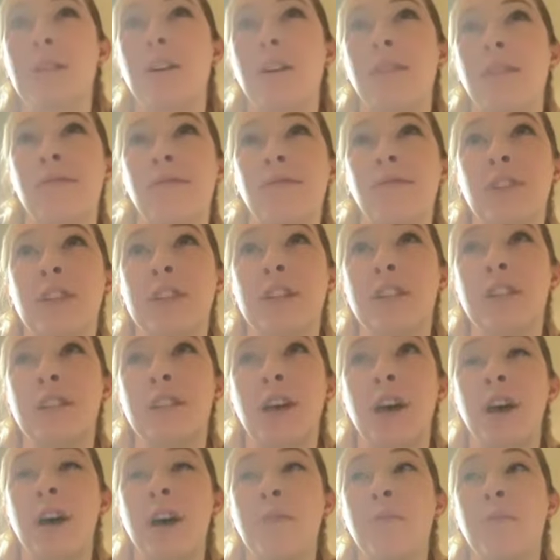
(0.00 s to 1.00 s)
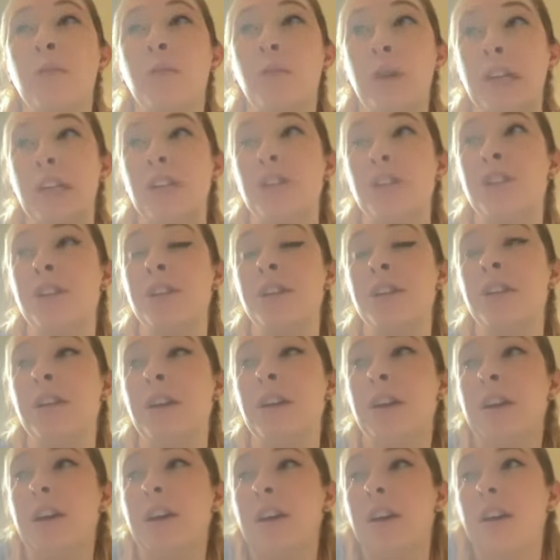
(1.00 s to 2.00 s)
com this um question
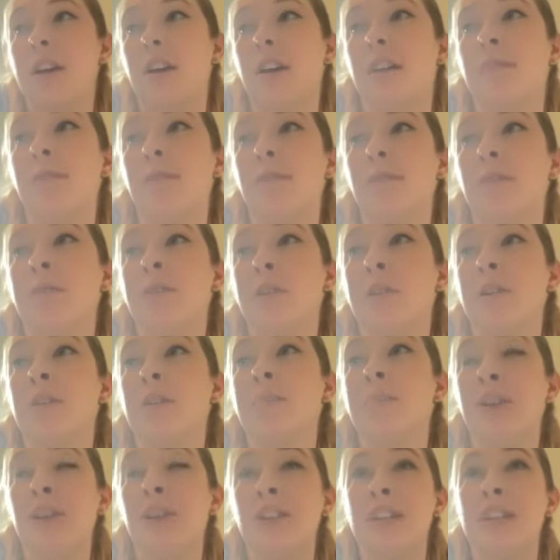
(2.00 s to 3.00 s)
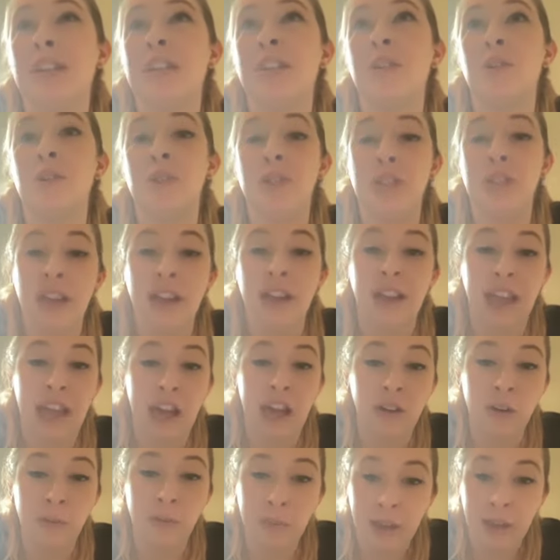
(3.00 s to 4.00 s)
come from yes. your ability to take
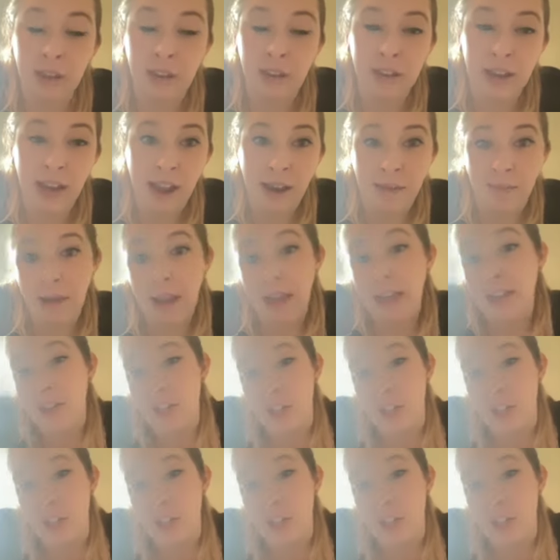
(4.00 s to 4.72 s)
accountability and make